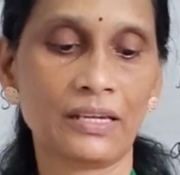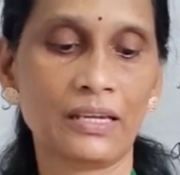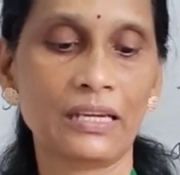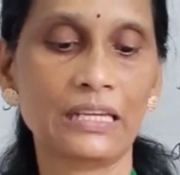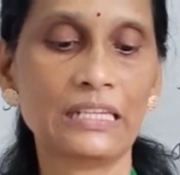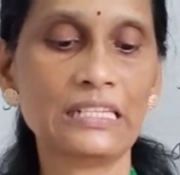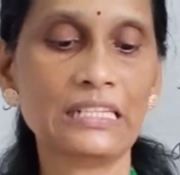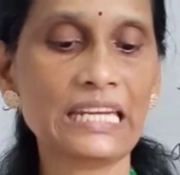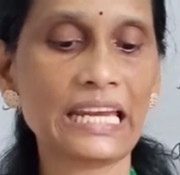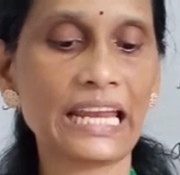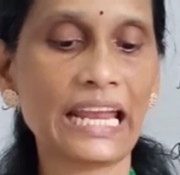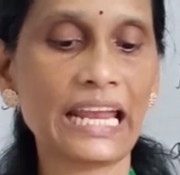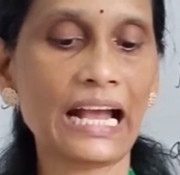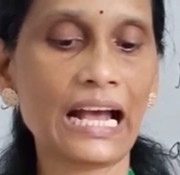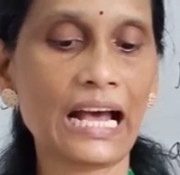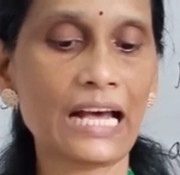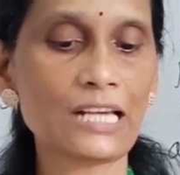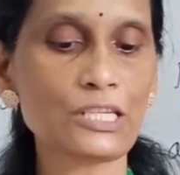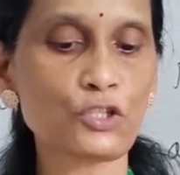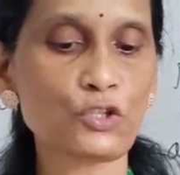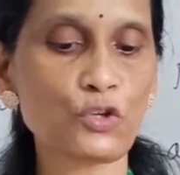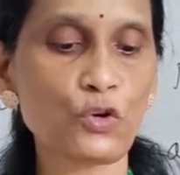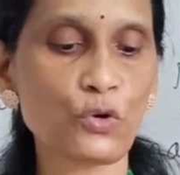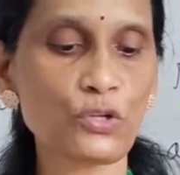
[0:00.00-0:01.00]
Nick
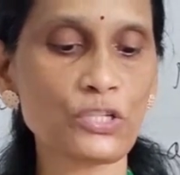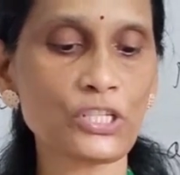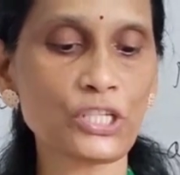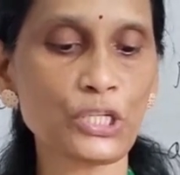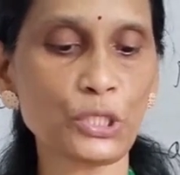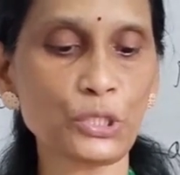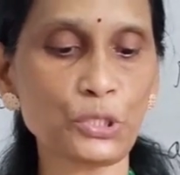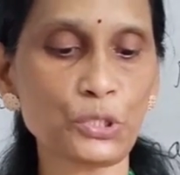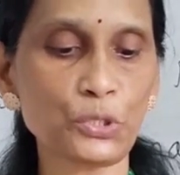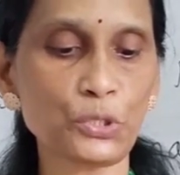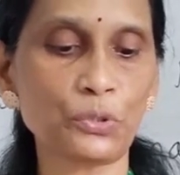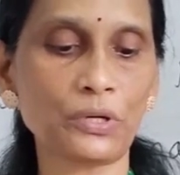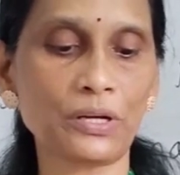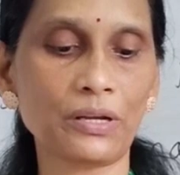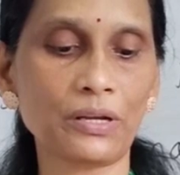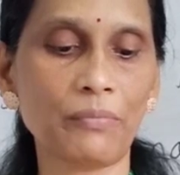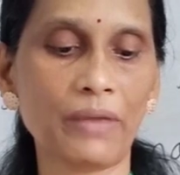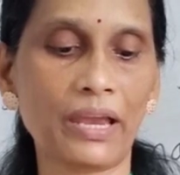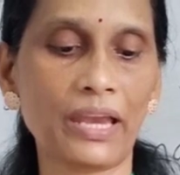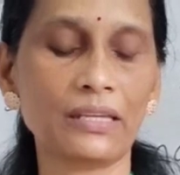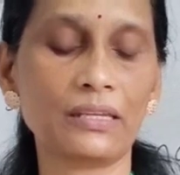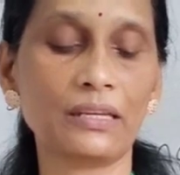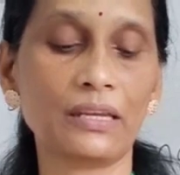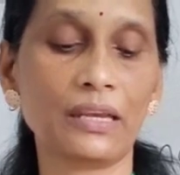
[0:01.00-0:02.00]
has chosen to
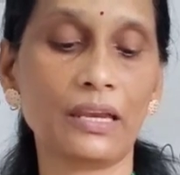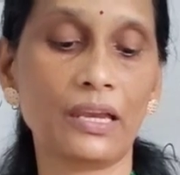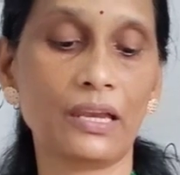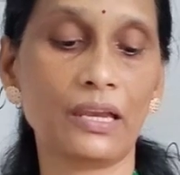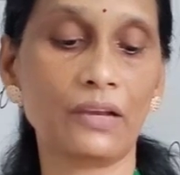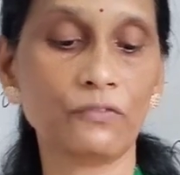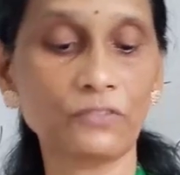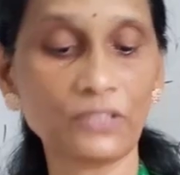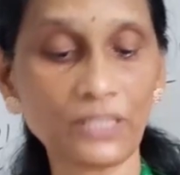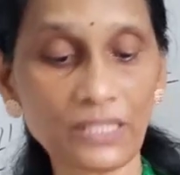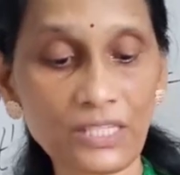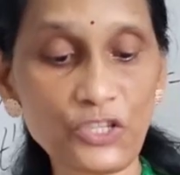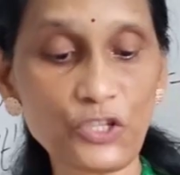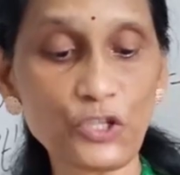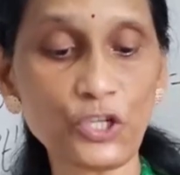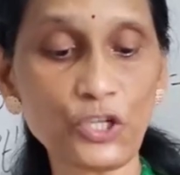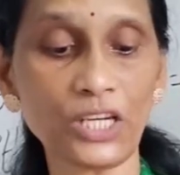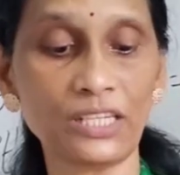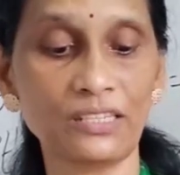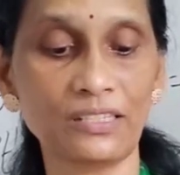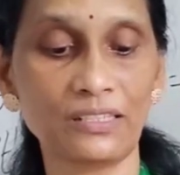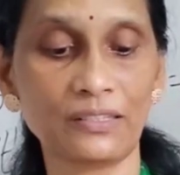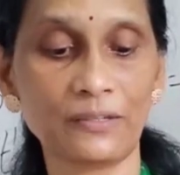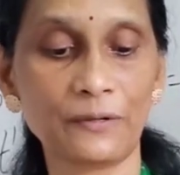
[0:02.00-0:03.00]
remain a
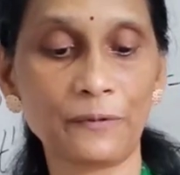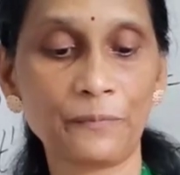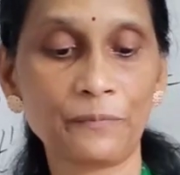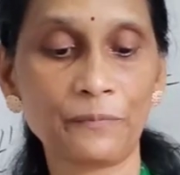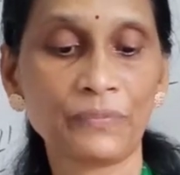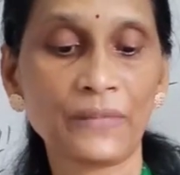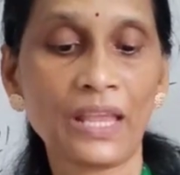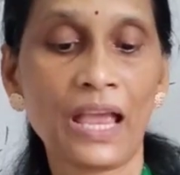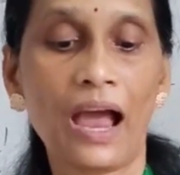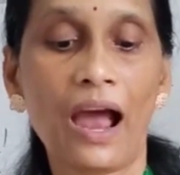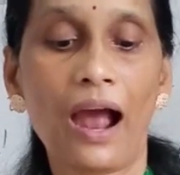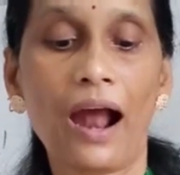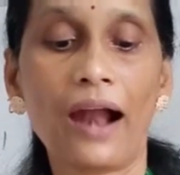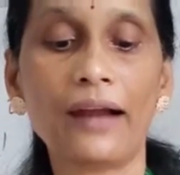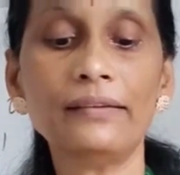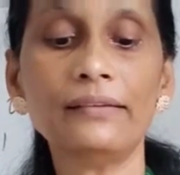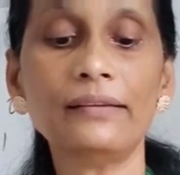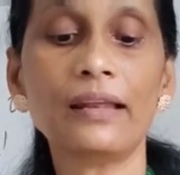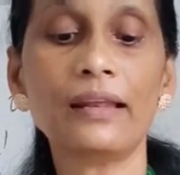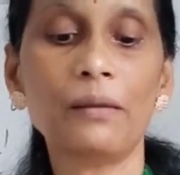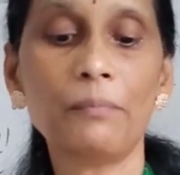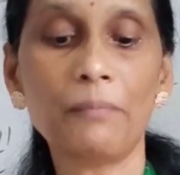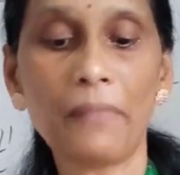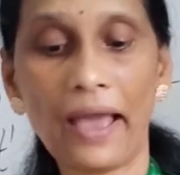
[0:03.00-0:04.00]
virgin
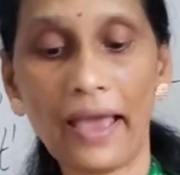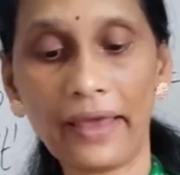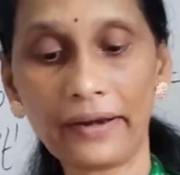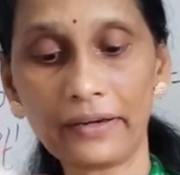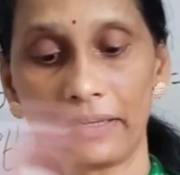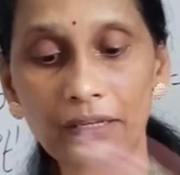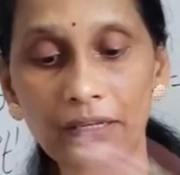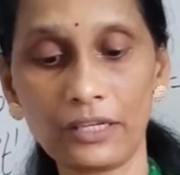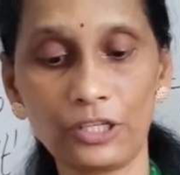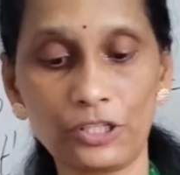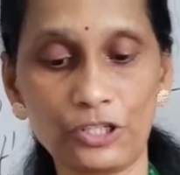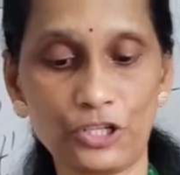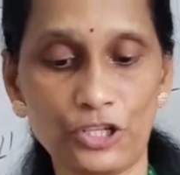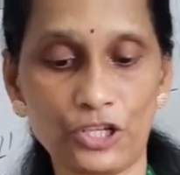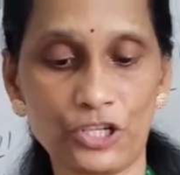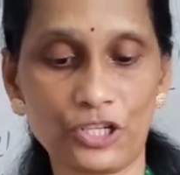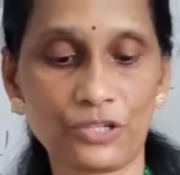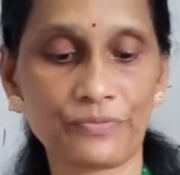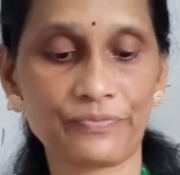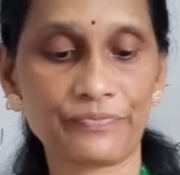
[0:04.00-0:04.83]
until marriage,